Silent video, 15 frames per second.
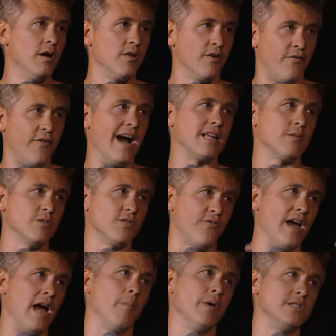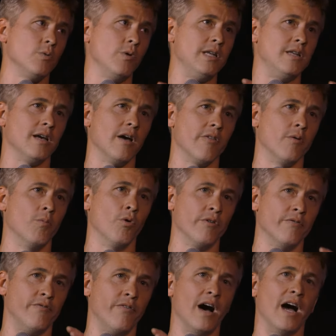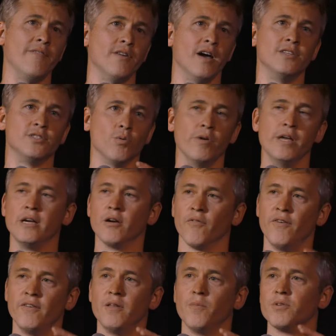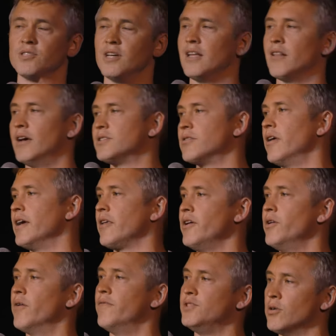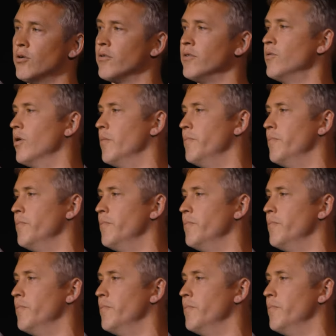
The fact was families who eat together more than five nights a week are 50% less likely to have children who